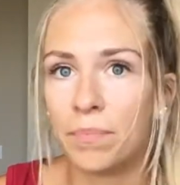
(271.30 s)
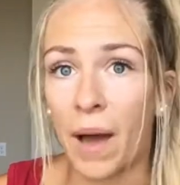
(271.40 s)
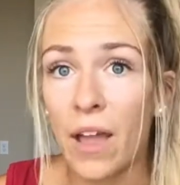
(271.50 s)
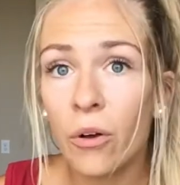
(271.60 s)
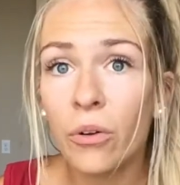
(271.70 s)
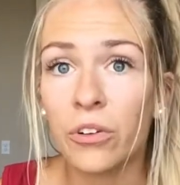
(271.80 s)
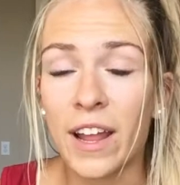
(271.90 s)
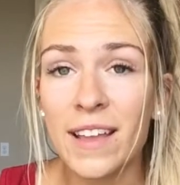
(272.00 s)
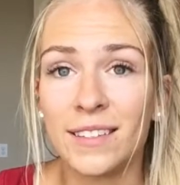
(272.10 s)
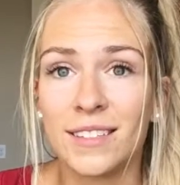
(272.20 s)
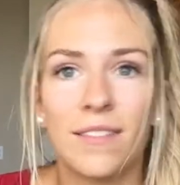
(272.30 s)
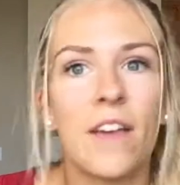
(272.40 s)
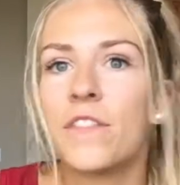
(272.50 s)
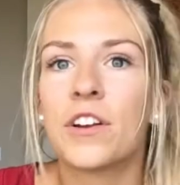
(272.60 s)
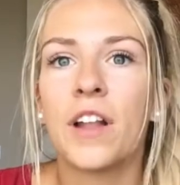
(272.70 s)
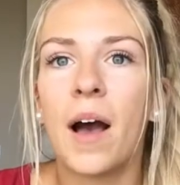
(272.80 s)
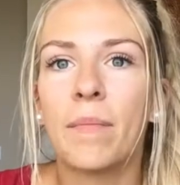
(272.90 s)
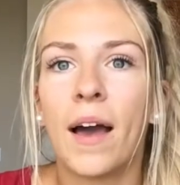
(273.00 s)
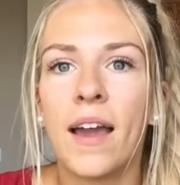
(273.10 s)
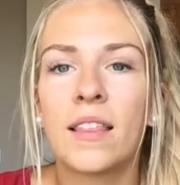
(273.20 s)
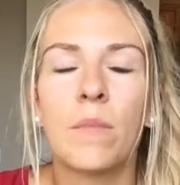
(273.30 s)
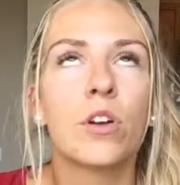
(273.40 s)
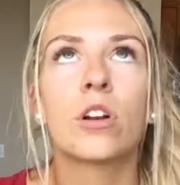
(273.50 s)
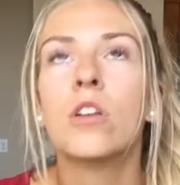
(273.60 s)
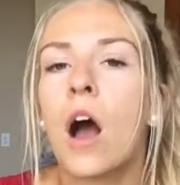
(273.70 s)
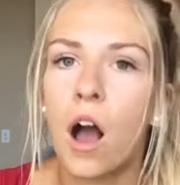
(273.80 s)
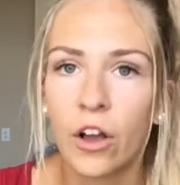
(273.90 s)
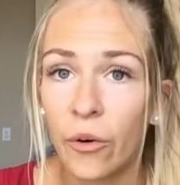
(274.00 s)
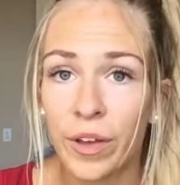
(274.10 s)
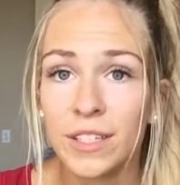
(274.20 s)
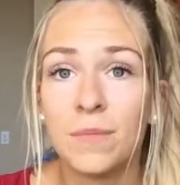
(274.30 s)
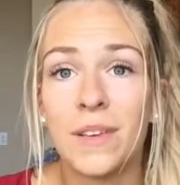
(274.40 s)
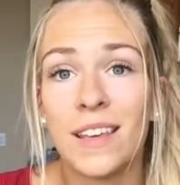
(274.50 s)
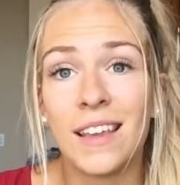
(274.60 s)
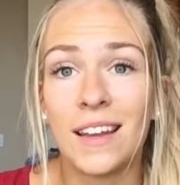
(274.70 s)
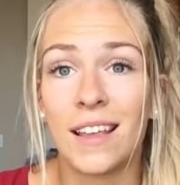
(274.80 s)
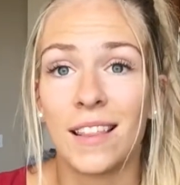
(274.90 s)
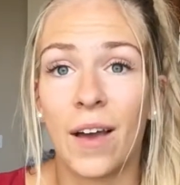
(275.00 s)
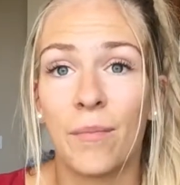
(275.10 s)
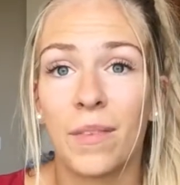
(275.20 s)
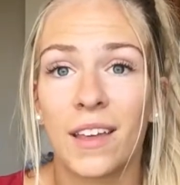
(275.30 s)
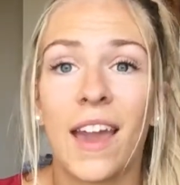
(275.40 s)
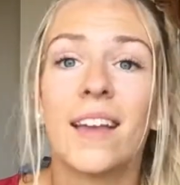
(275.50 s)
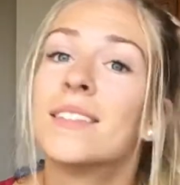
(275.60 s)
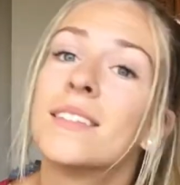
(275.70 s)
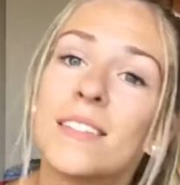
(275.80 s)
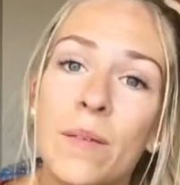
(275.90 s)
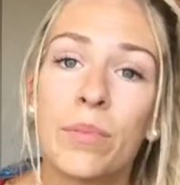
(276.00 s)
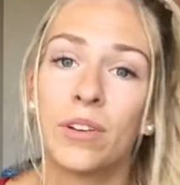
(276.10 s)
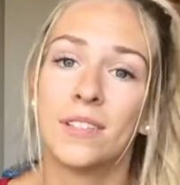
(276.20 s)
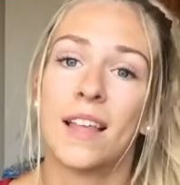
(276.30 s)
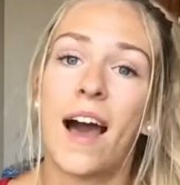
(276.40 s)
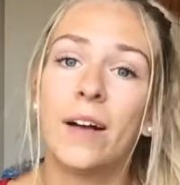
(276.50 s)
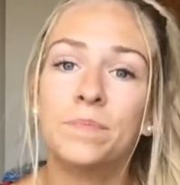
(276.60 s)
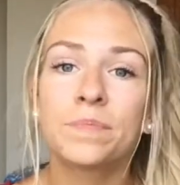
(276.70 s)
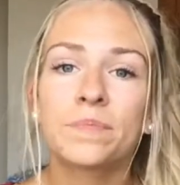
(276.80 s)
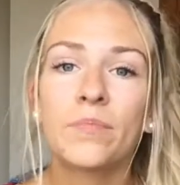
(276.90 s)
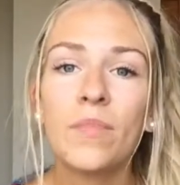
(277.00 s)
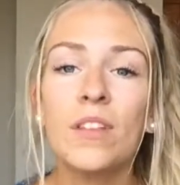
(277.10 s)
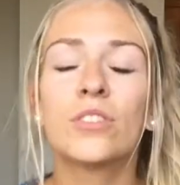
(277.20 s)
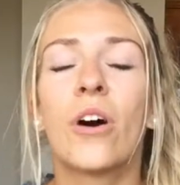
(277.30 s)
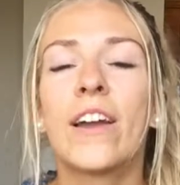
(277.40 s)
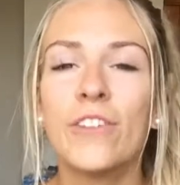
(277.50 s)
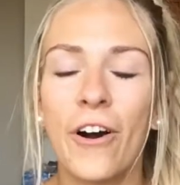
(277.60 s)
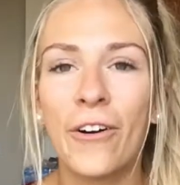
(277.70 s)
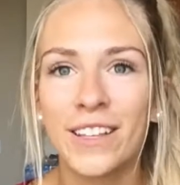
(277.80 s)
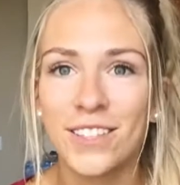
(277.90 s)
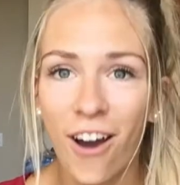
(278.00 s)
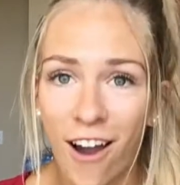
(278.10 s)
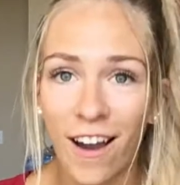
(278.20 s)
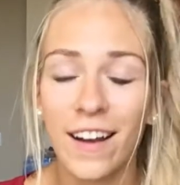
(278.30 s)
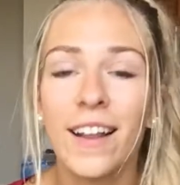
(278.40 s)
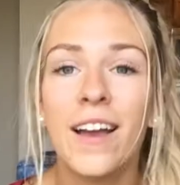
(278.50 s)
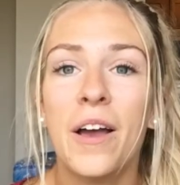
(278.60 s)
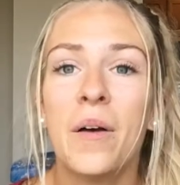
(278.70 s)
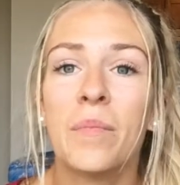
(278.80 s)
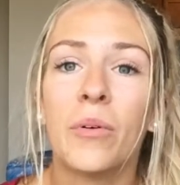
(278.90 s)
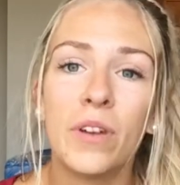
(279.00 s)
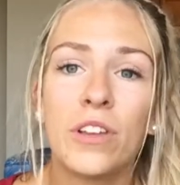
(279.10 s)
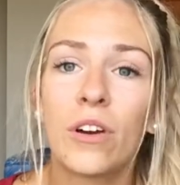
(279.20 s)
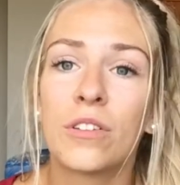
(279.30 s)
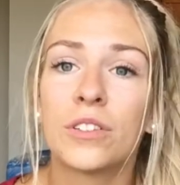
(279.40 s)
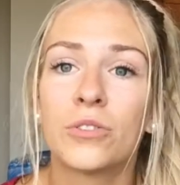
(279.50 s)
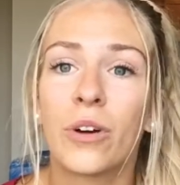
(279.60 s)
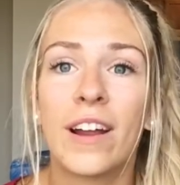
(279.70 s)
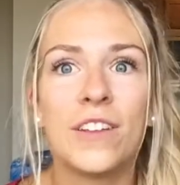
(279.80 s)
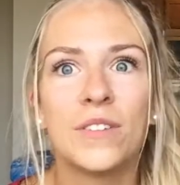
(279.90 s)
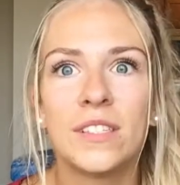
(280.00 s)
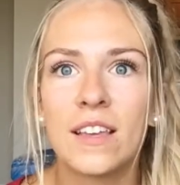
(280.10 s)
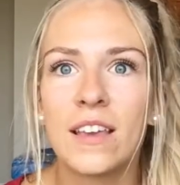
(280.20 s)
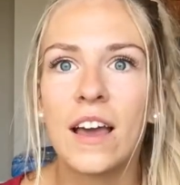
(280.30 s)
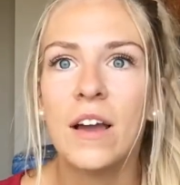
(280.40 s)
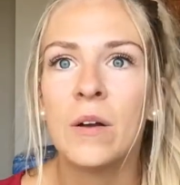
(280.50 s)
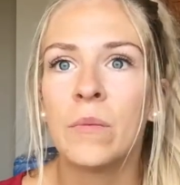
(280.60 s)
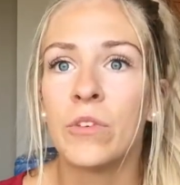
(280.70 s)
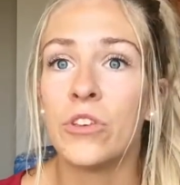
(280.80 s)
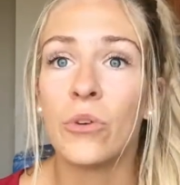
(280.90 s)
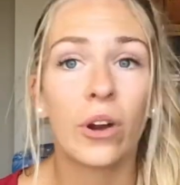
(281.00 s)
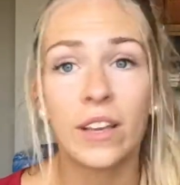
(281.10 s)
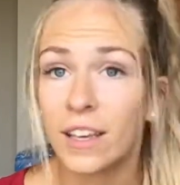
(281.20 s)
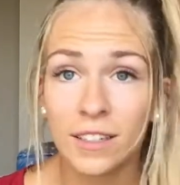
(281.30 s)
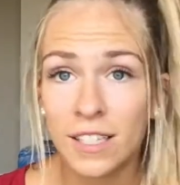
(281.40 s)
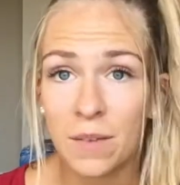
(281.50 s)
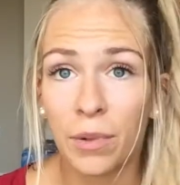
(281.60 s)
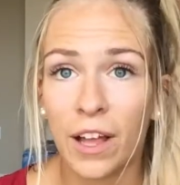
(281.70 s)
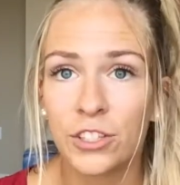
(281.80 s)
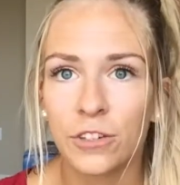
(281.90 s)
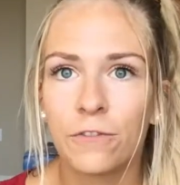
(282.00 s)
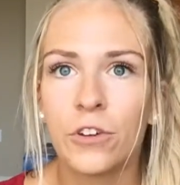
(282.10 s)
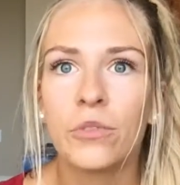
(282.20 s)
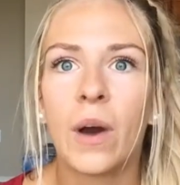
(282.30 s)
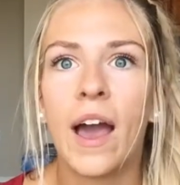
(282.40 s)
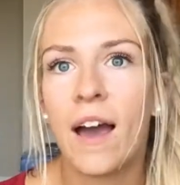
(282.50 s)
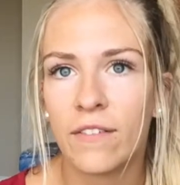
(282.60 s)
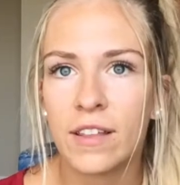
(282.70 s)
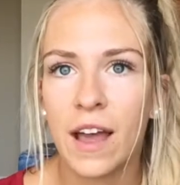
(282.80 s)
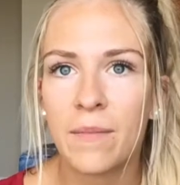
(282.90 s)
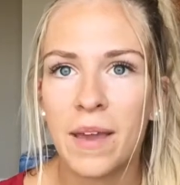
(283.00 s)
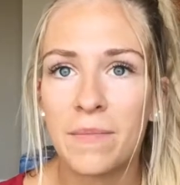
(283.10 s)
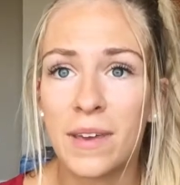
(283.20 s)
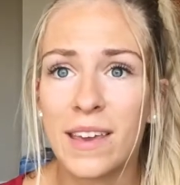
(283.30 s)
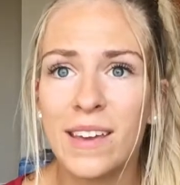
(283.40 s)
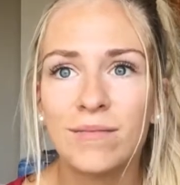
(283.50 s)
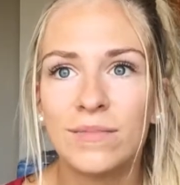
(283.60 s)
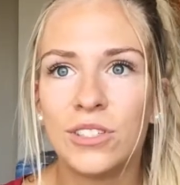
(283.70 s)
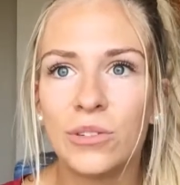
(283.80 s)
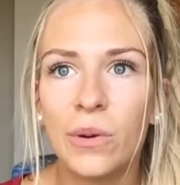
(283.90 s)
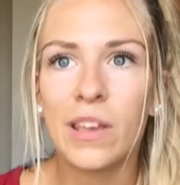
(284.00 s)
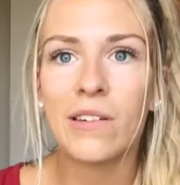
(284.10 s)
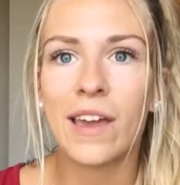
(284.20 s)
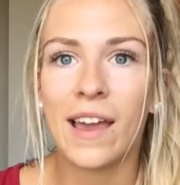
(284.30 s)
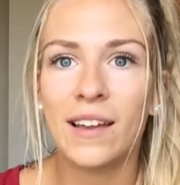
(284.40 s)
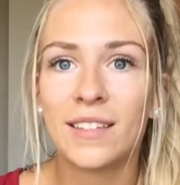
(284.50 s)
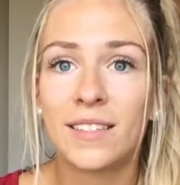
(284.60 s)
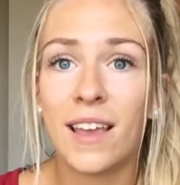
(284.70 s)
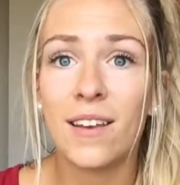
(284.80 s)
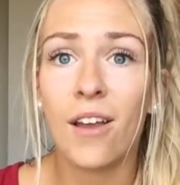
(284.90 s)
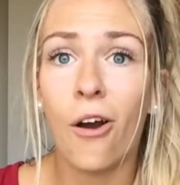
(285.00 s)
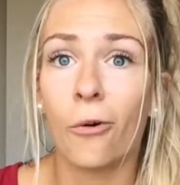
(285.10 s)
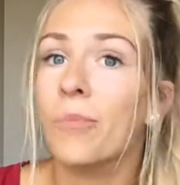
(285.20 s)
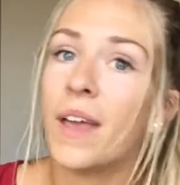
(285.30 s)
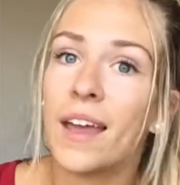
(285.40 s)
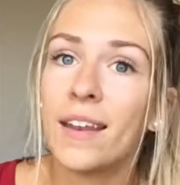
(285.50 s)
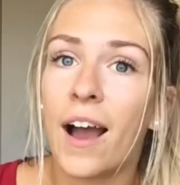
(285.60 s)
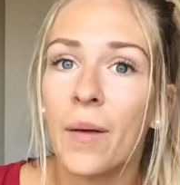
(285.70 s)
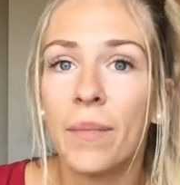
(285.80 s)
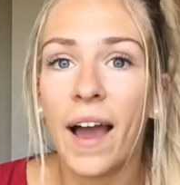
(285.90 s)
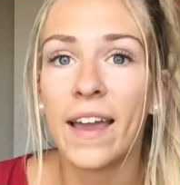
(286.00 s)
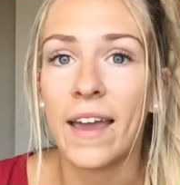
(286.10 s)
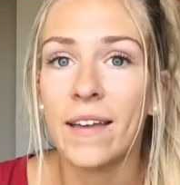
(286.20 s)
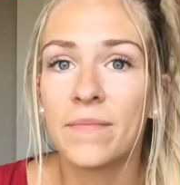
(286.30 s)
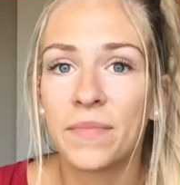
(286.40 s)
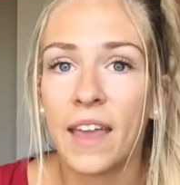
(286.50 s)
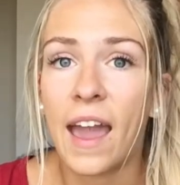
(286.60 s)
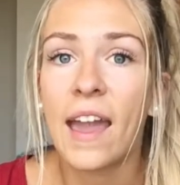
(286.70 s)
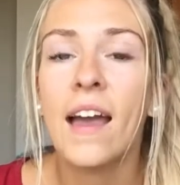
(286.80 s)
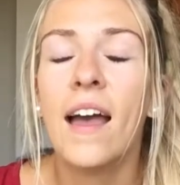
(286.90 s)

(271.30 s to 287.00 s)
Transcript: Buy whole grains. If you're not buying them, you're not going to be eating them, okay? It's as simple as that. So I know it's hard, but when you go to the store and you see your guilty pleasure food, whatever that may be, do what you can to say no and not buy it, okay?